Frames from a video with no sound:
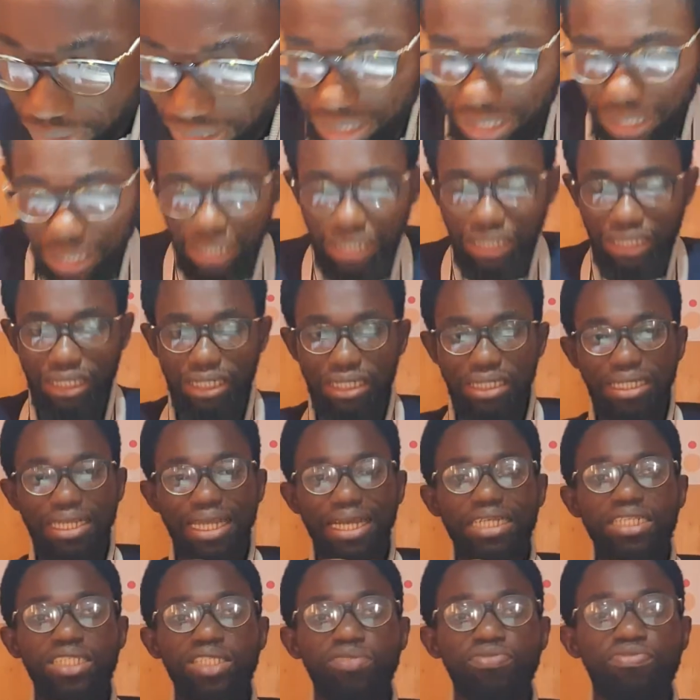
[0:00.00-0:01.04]
In the
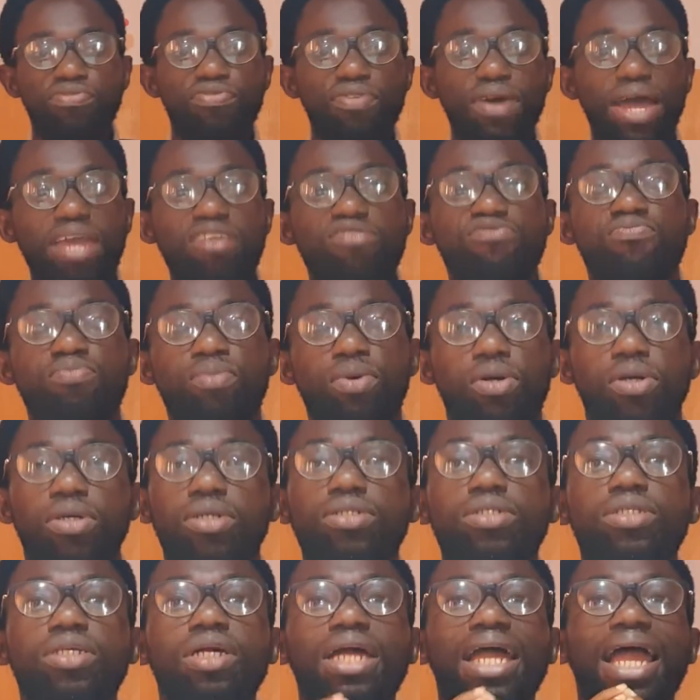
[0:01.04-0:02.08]
next 5
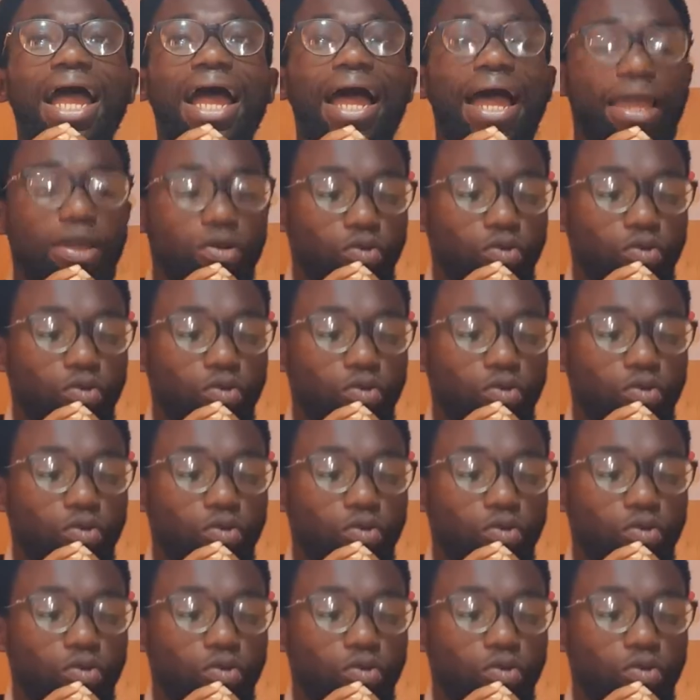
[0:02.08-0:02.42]
months, I